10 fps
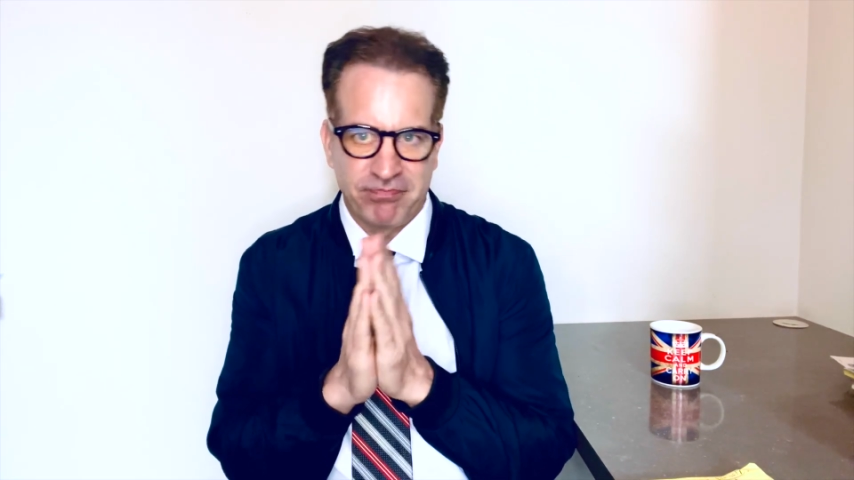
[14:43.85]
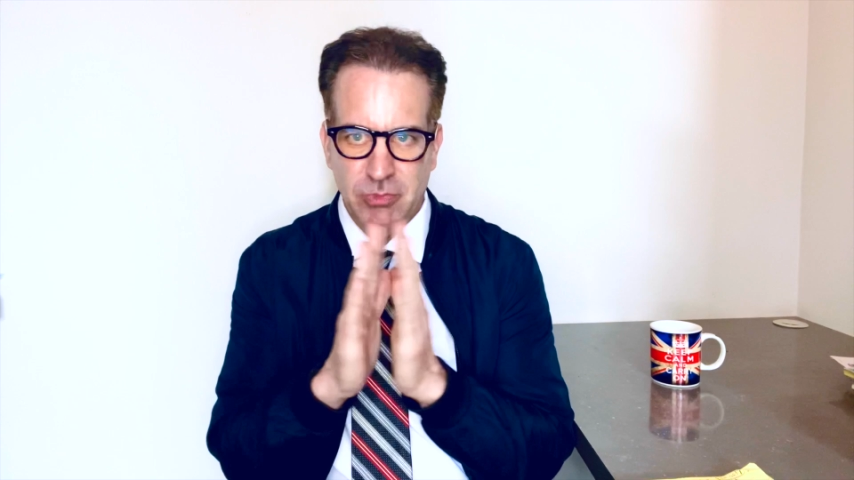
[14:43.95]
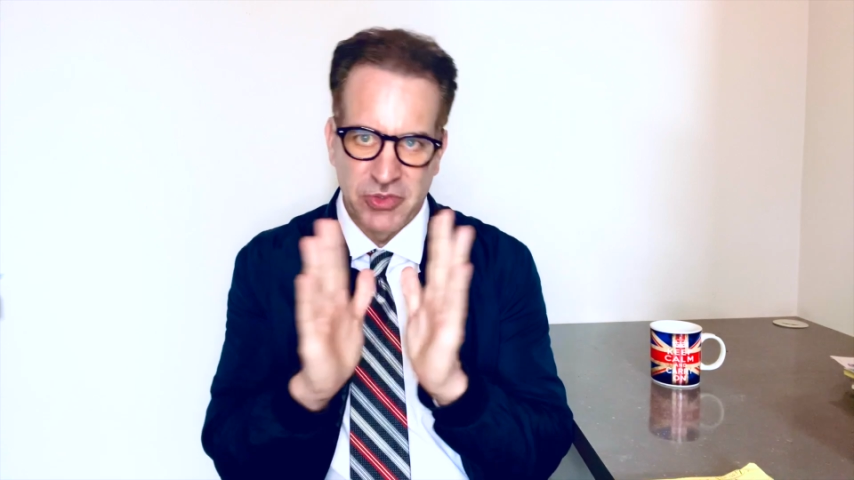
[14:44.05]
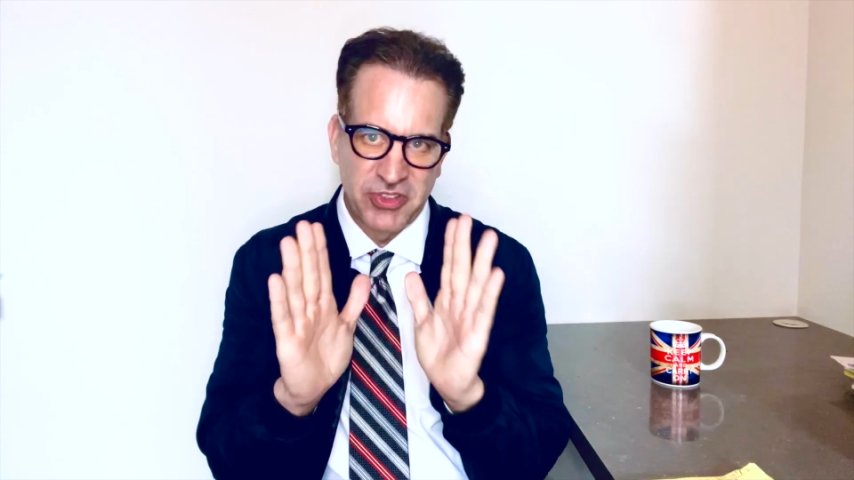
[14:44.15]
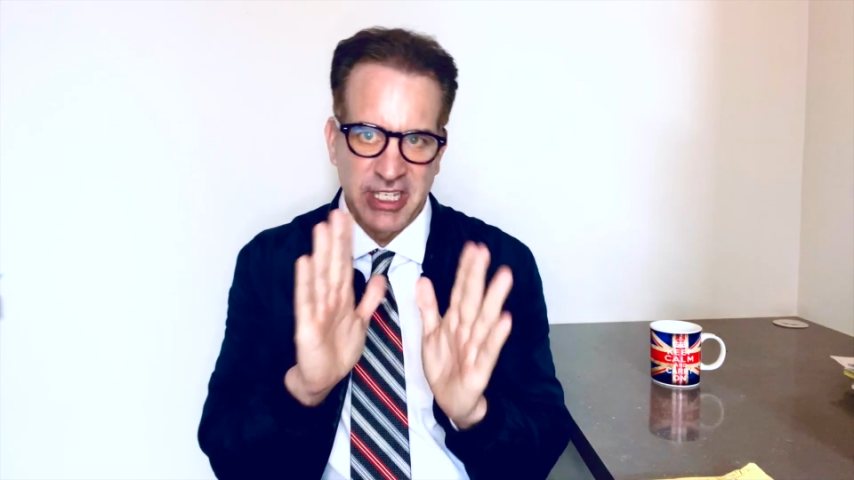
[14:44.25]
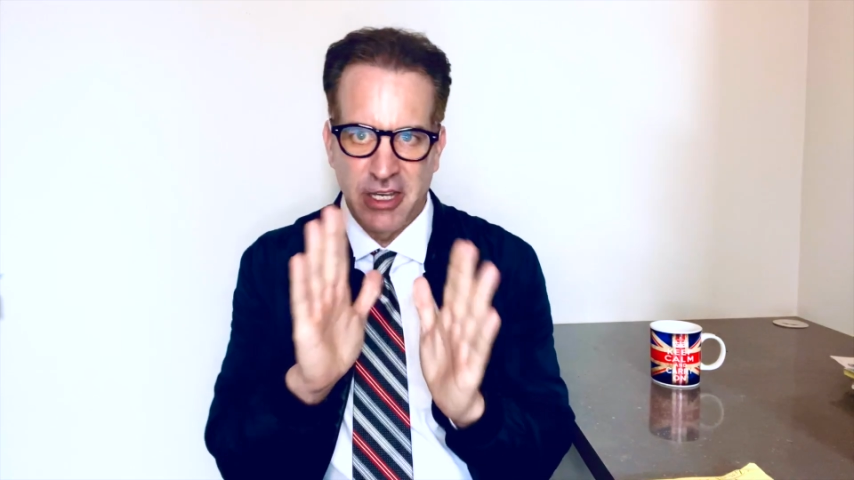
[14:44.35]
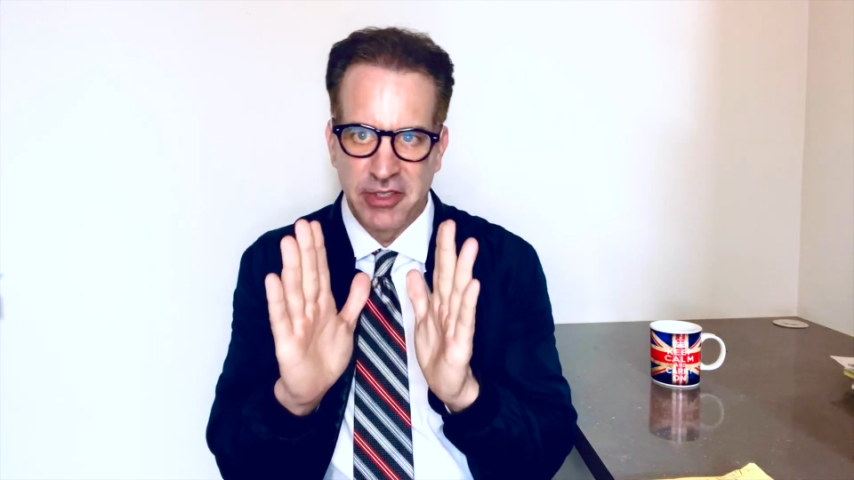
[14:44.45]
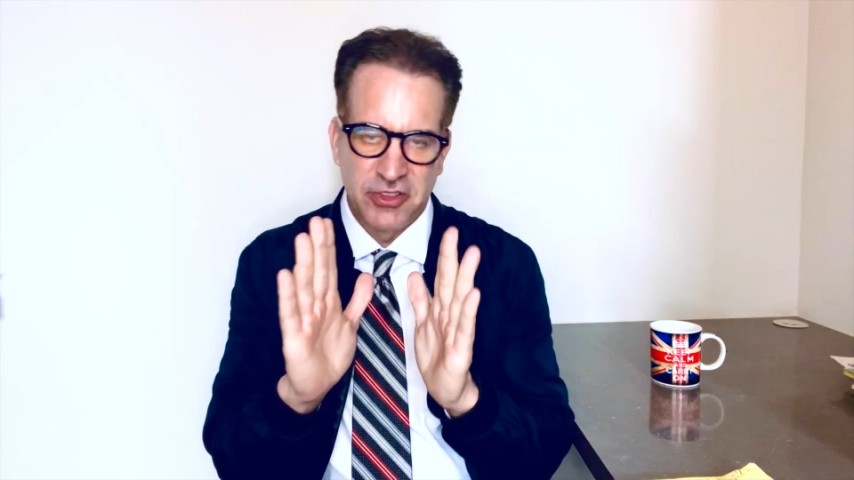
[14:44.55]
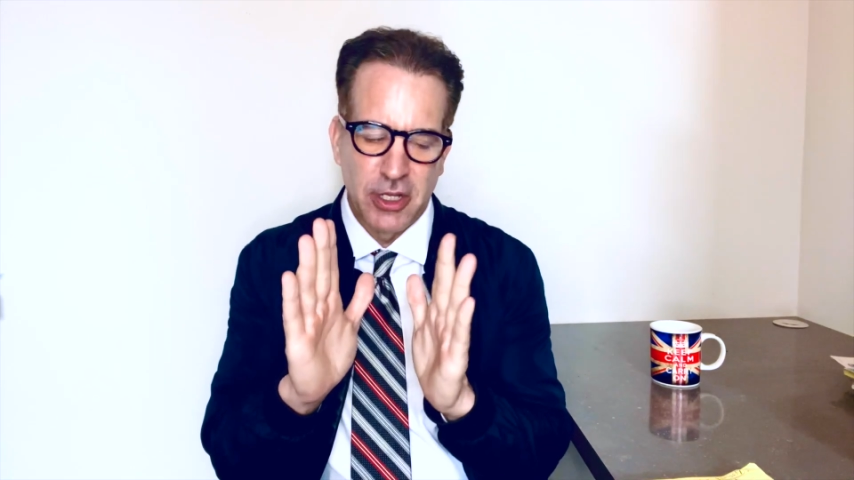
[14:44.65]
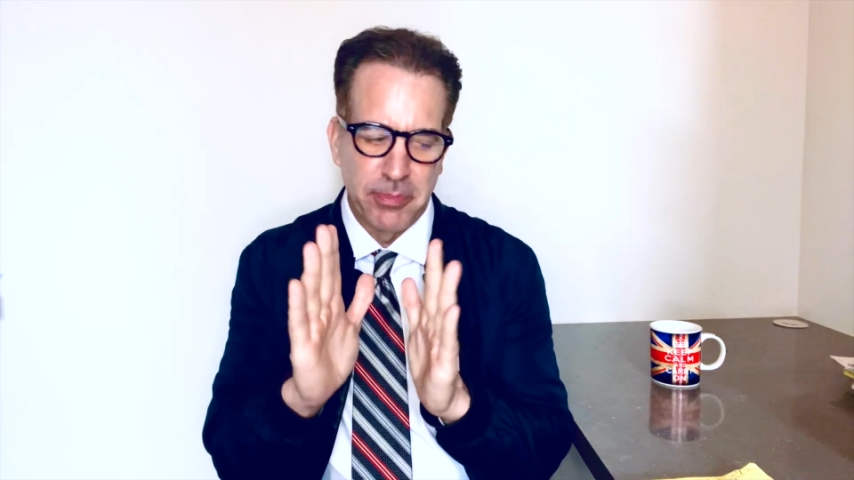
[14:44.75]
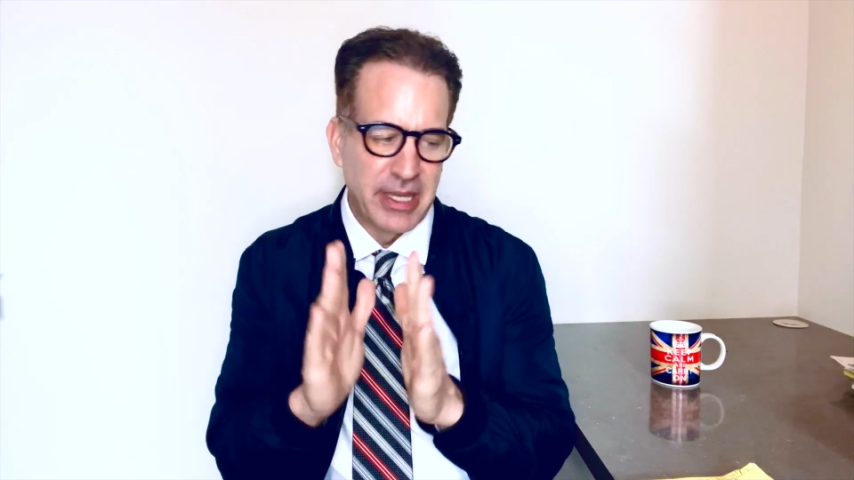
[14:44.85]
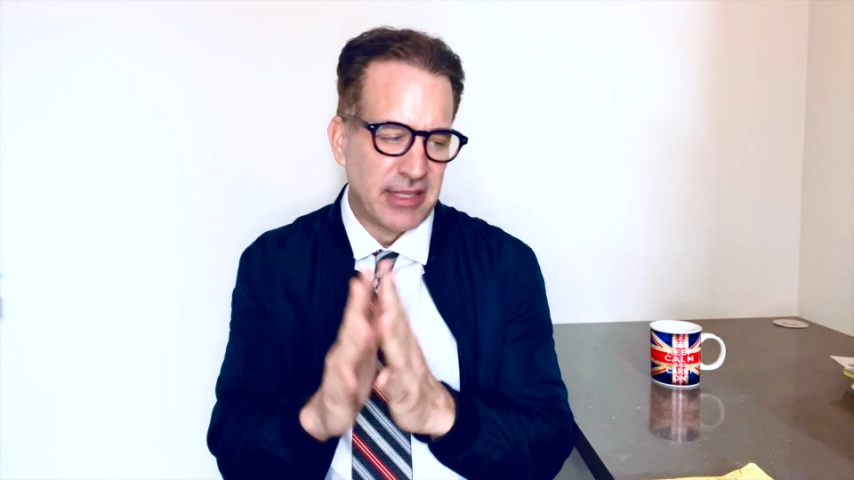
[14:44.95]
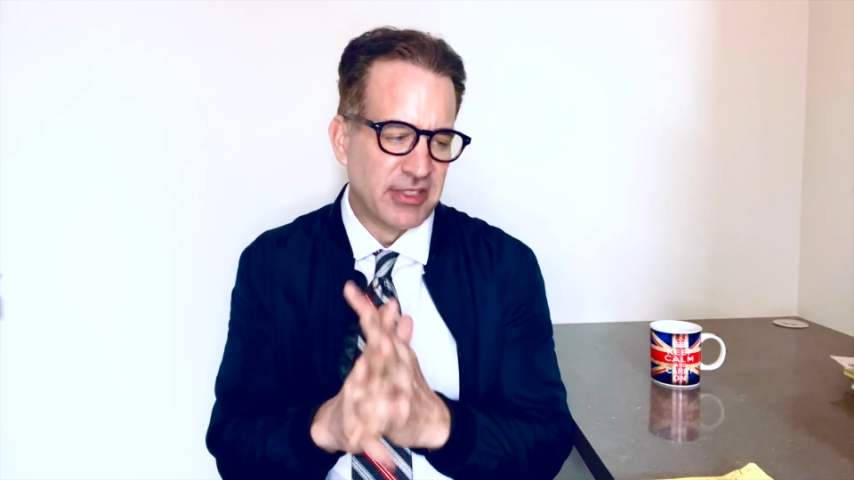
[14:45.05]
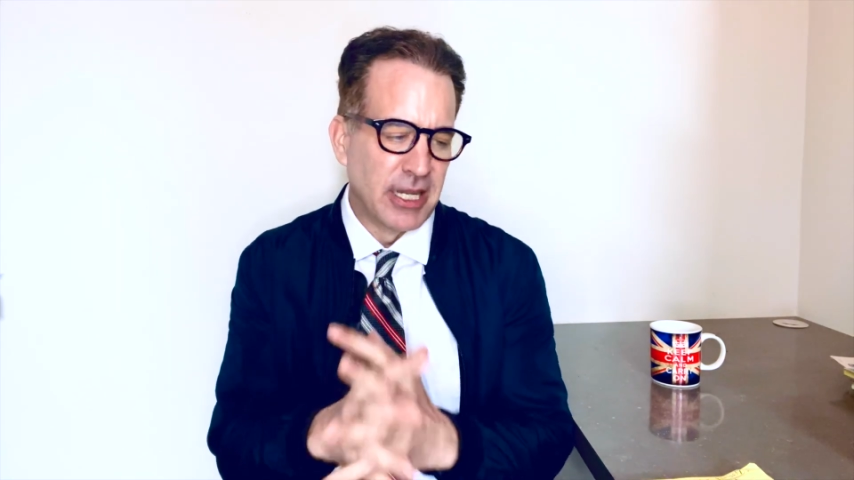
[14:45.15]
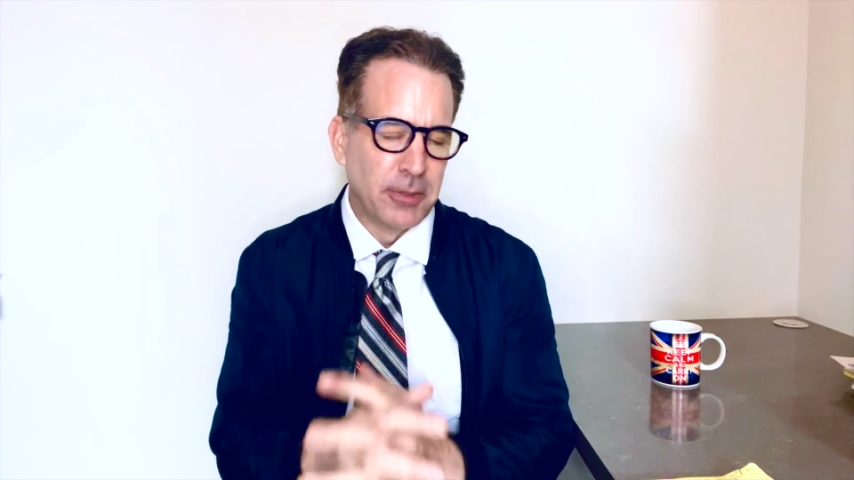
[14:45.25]
We'll see how this all
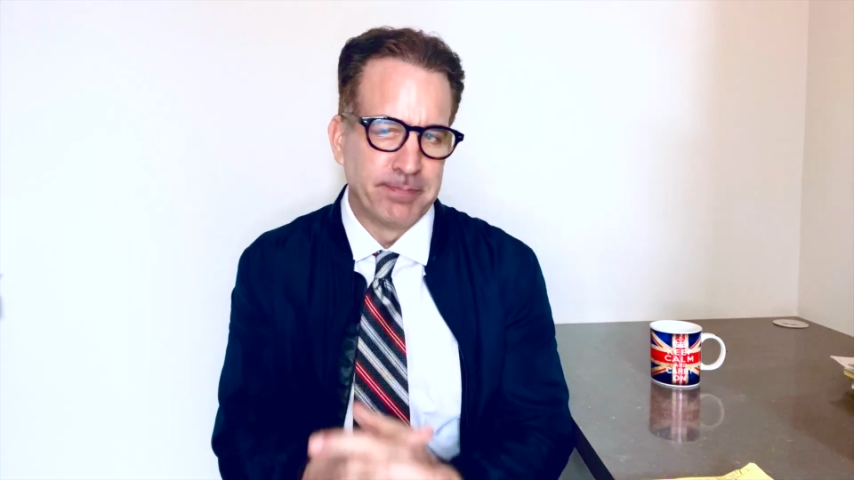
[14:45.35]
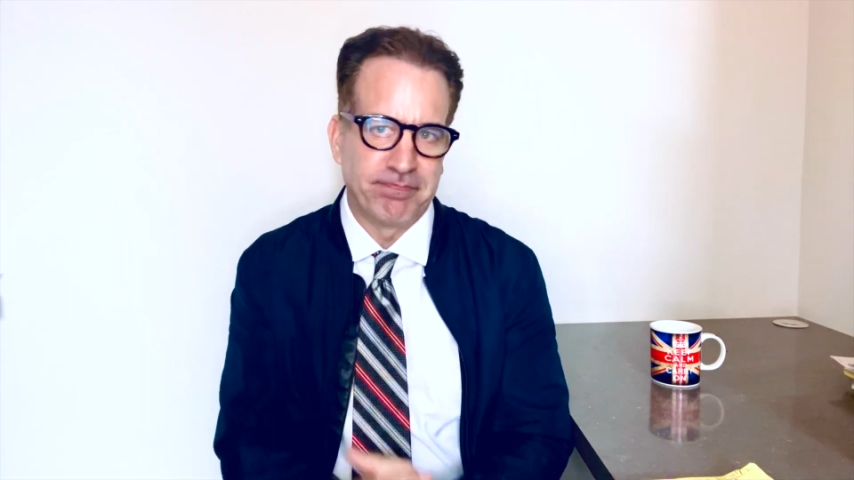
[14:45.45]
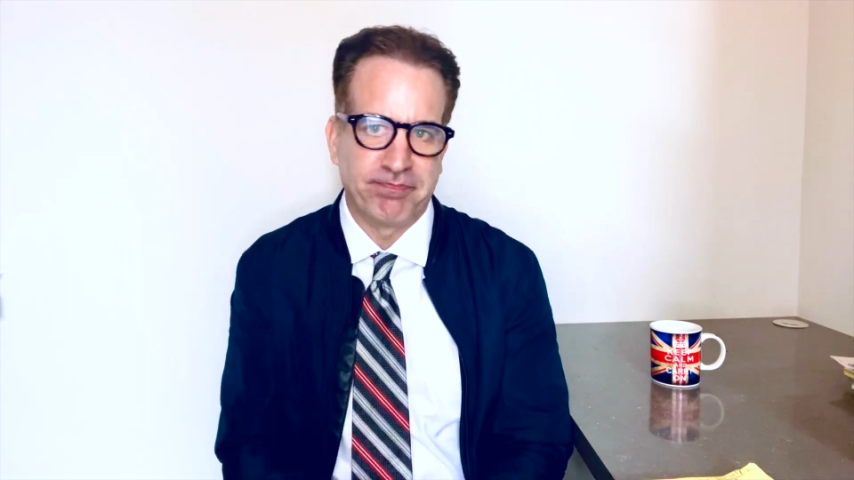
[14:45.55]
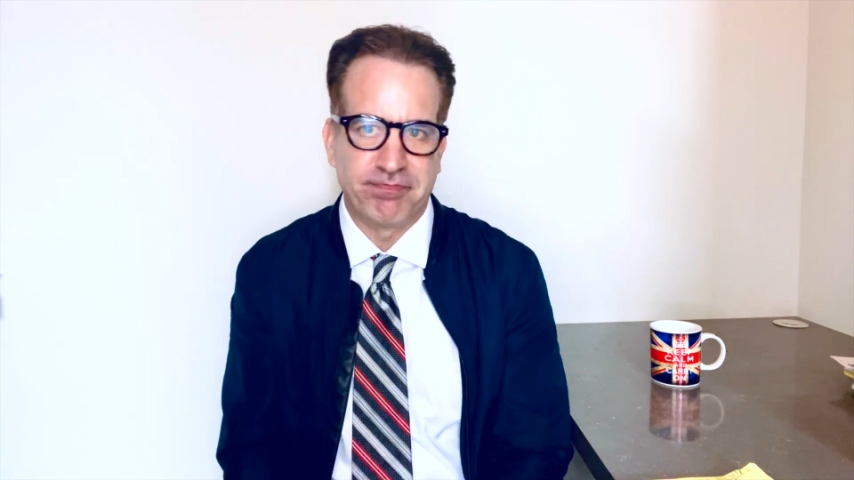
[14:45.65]
pans out.